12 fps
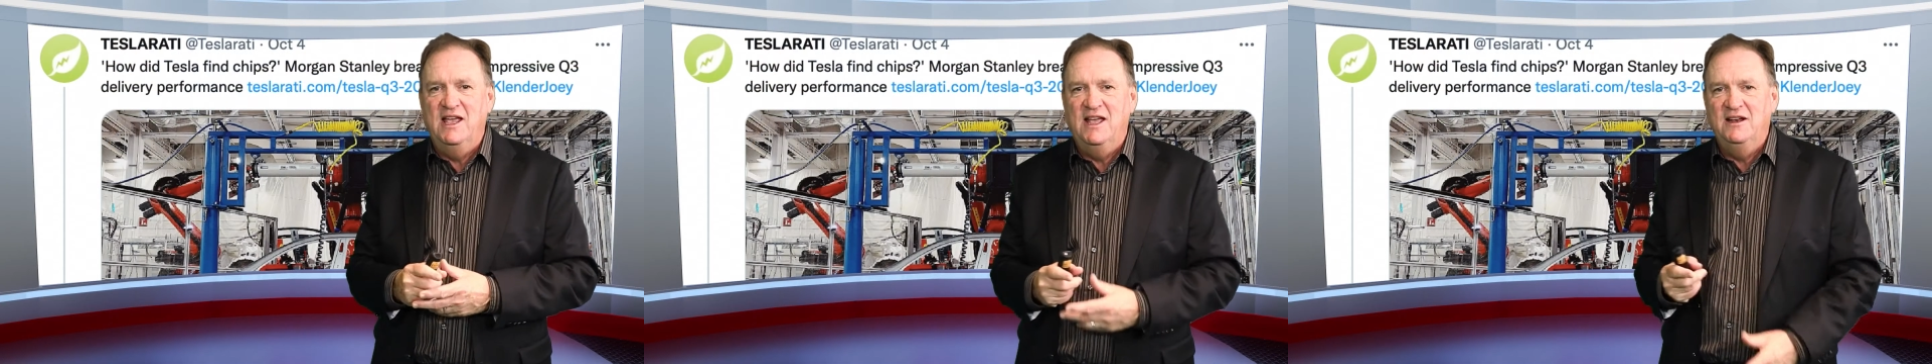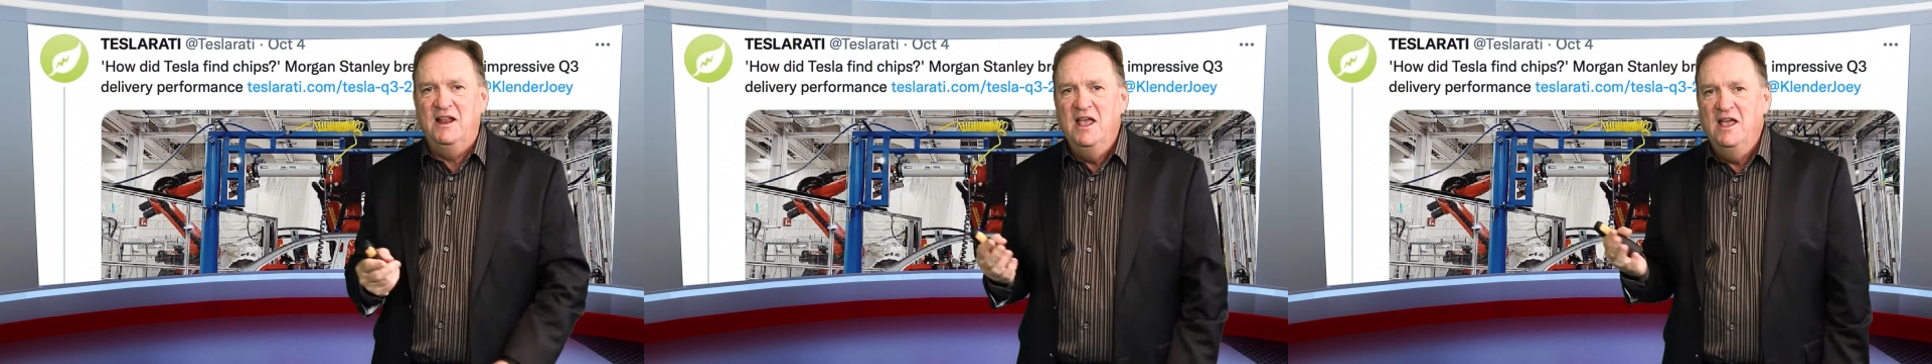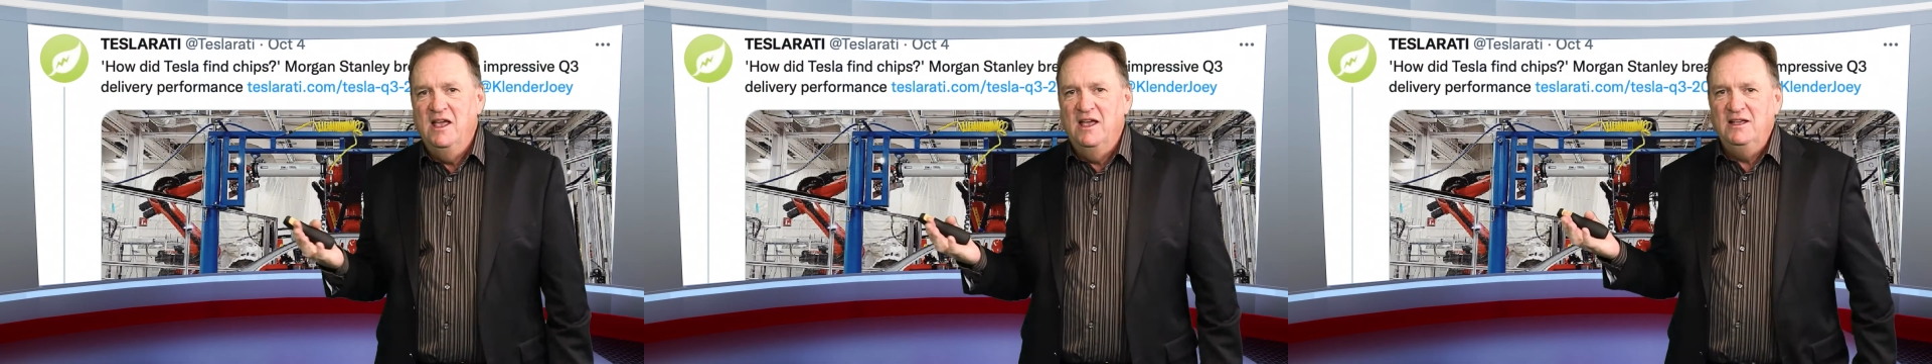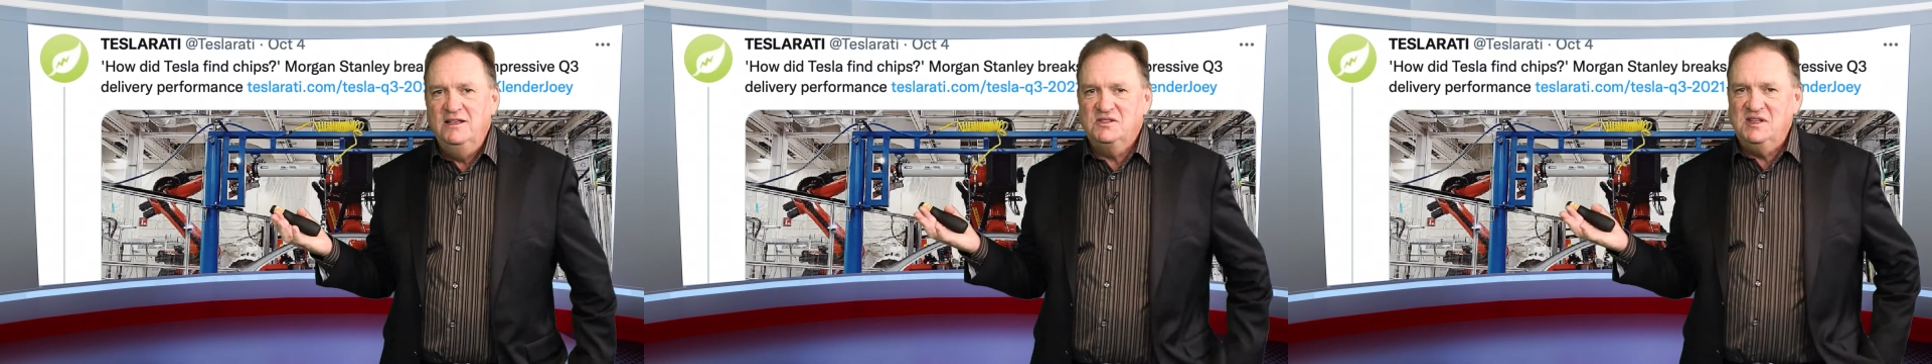And
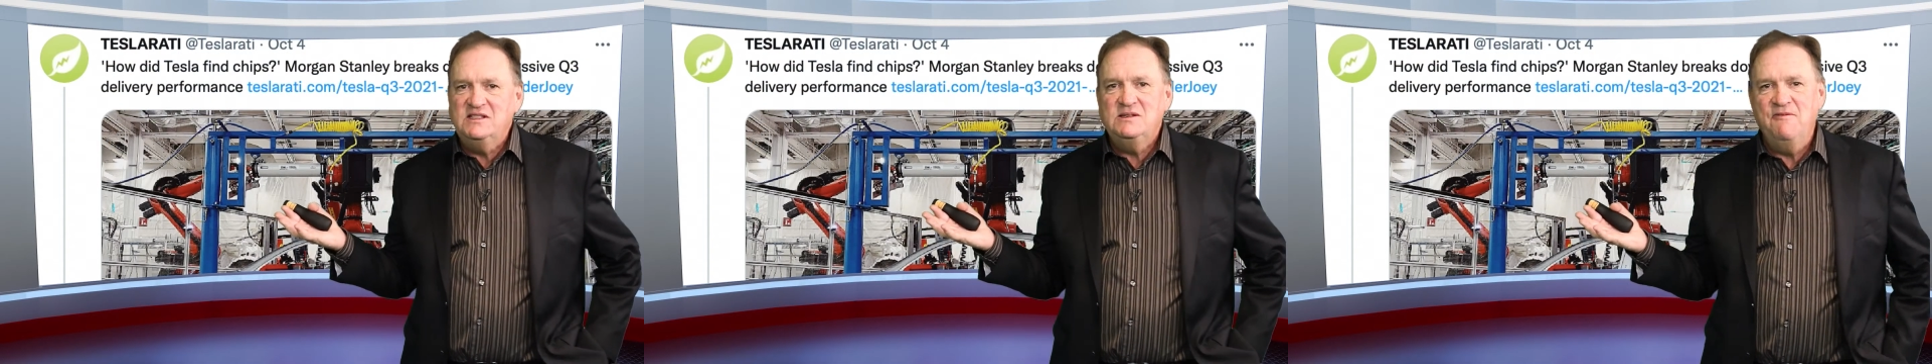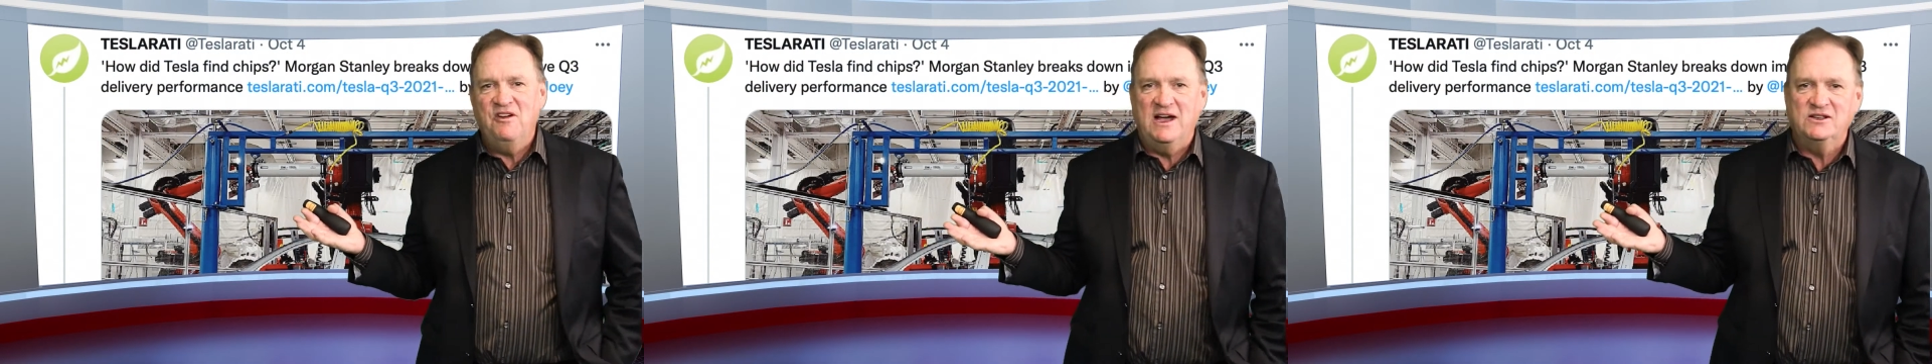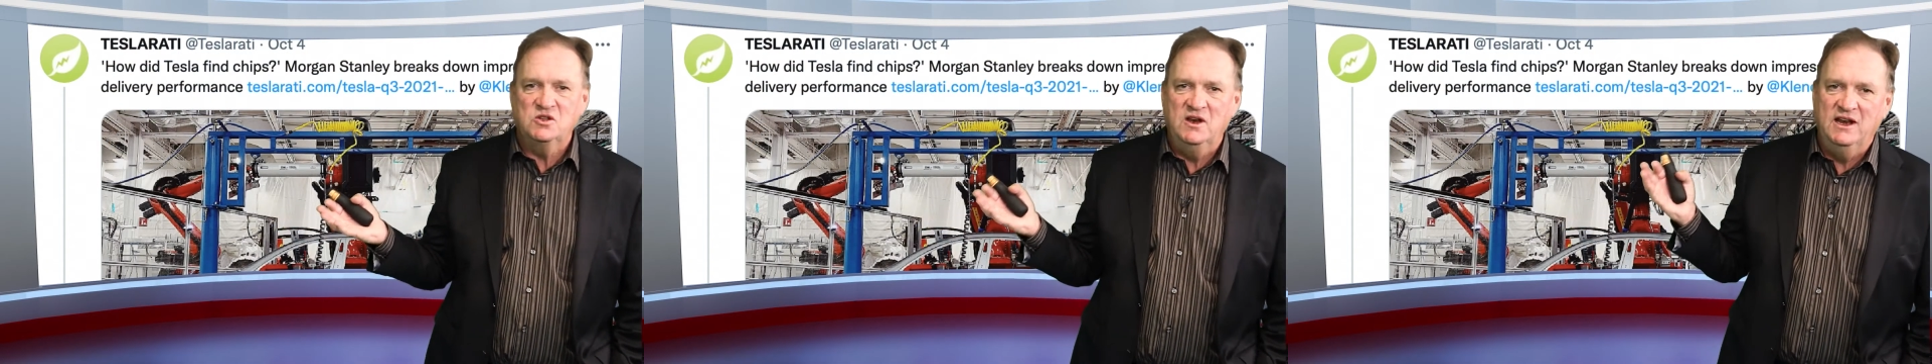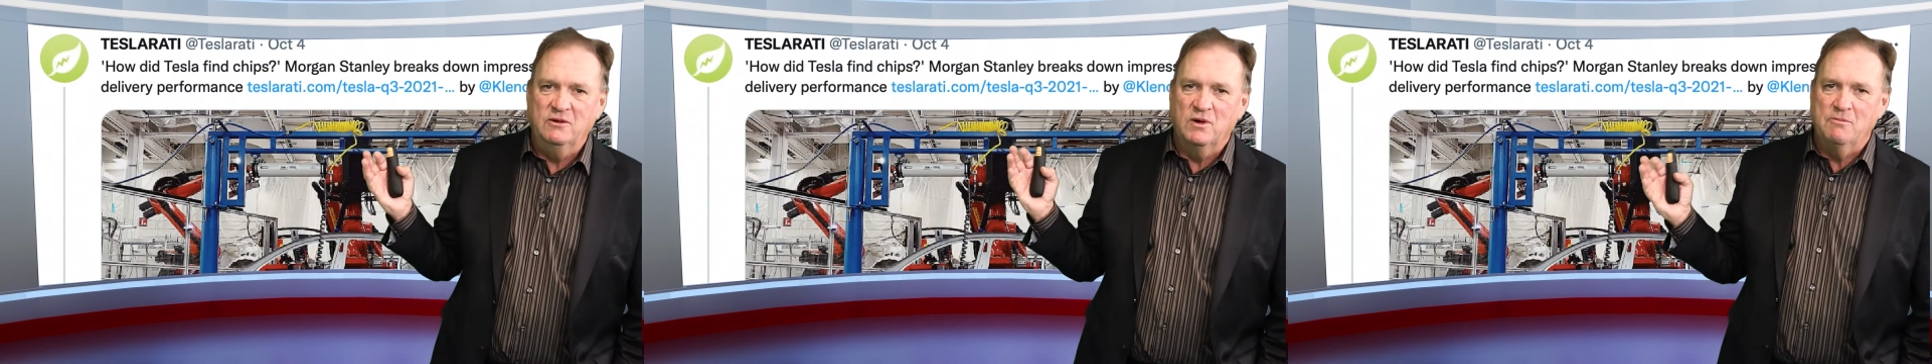you see some fascinating